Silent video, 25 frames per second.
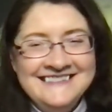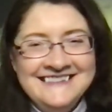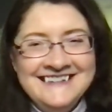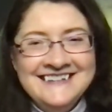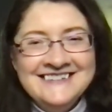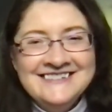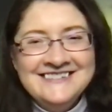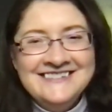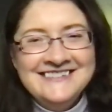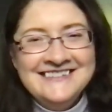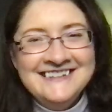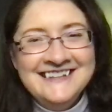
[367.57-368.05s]

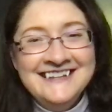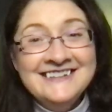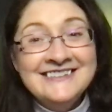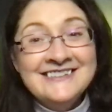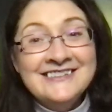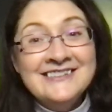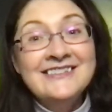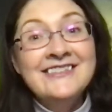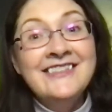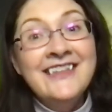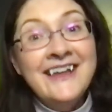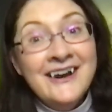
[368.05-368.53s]

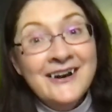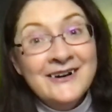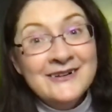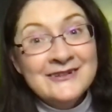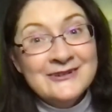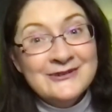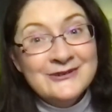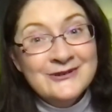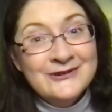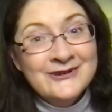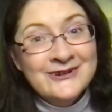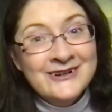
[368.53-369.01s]
It's their
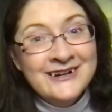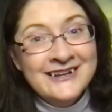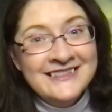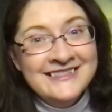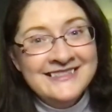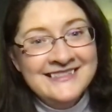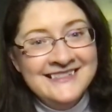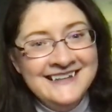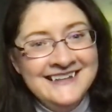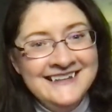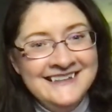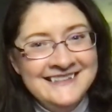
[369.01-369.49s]
story
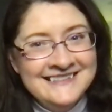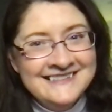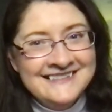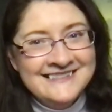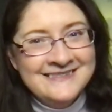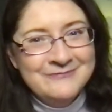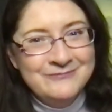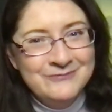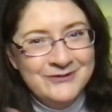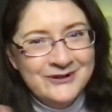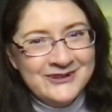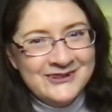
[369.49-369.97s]
in
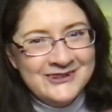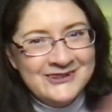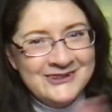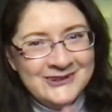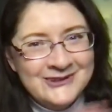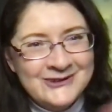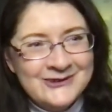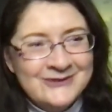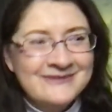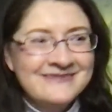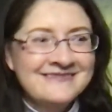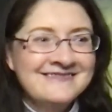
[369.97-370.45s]
book
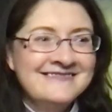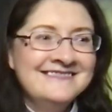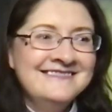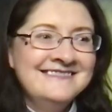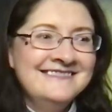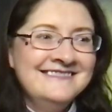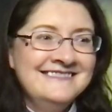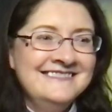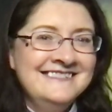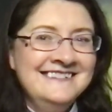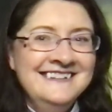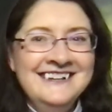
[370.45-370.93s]
2.
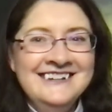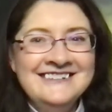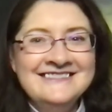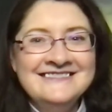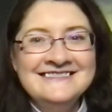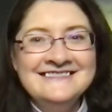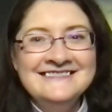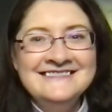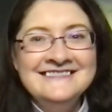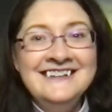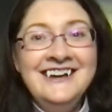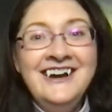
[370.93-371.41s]
Yeah.
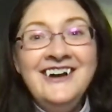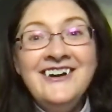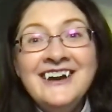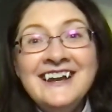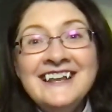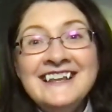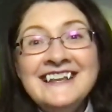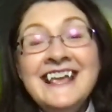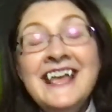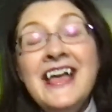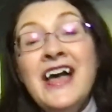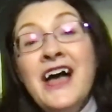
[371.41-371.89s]
All
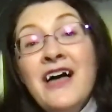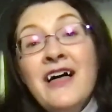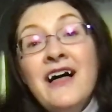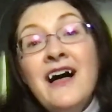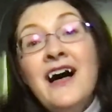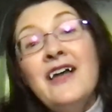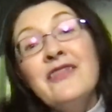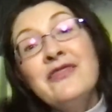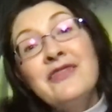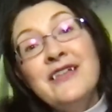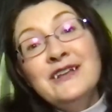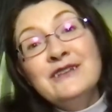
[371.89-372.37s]
right.
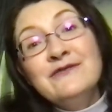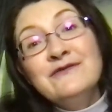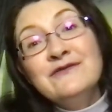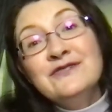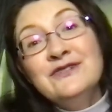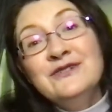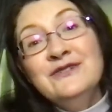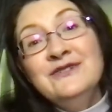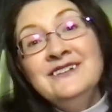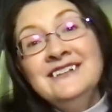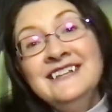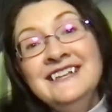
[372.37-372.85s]
Thanks for
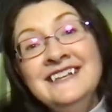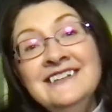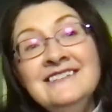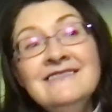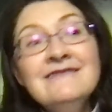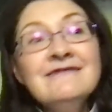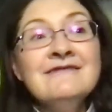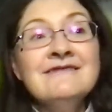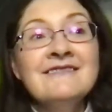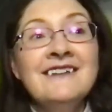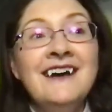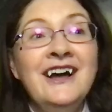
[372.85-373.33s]
tuning in.
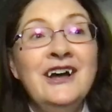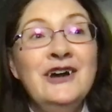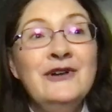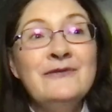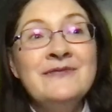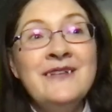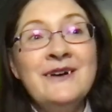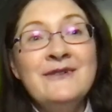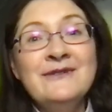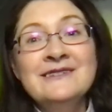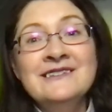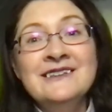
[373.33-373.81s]
I hope
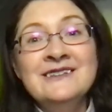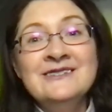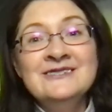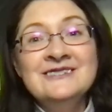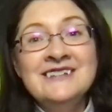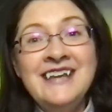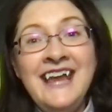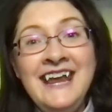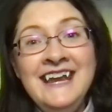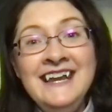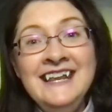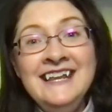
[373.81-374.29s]
that was
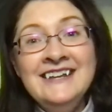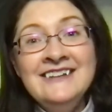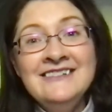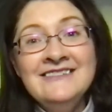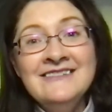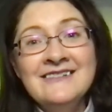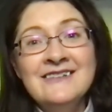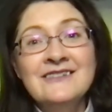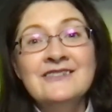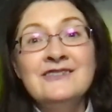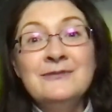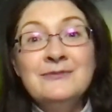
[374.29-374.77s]
entertaining.
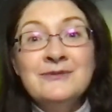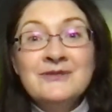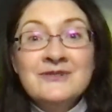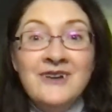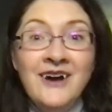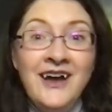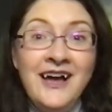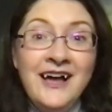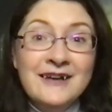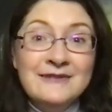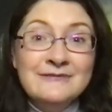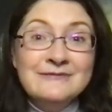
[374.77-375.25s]

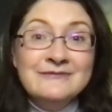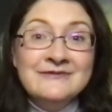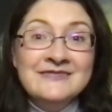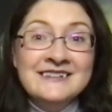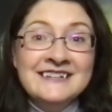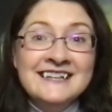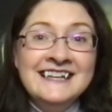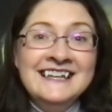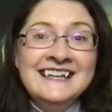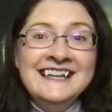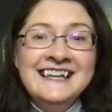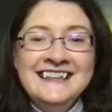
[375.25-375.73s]
Subscribe.
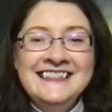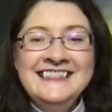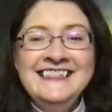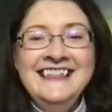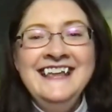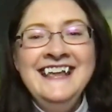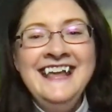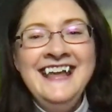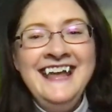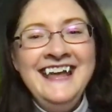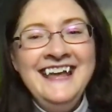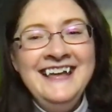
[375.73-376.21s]

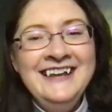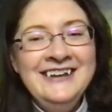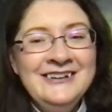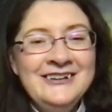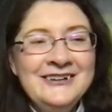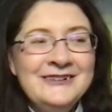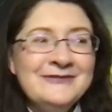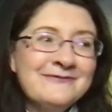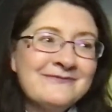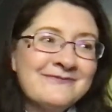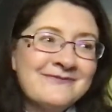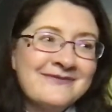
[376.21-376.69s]

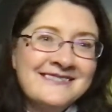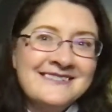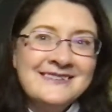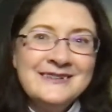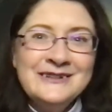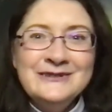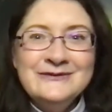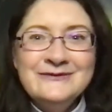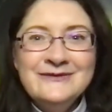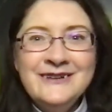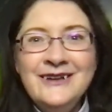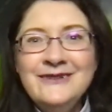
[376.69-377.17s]
And
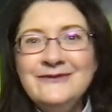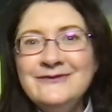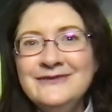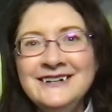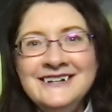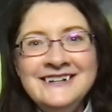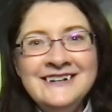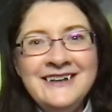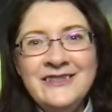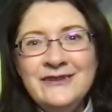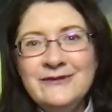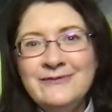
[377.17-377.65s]
I'll read
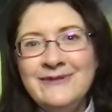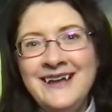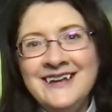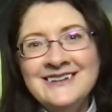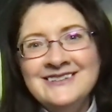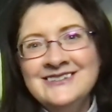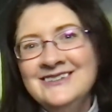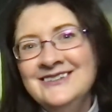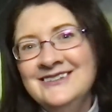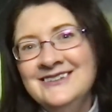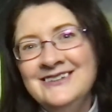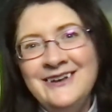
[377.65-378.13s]
another
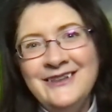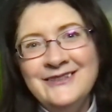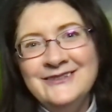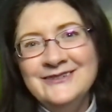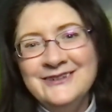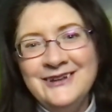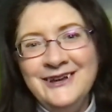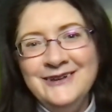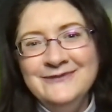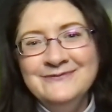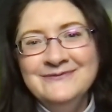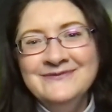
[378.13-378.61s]
passage another
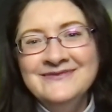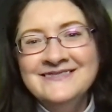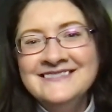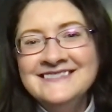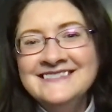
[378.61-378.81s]
time.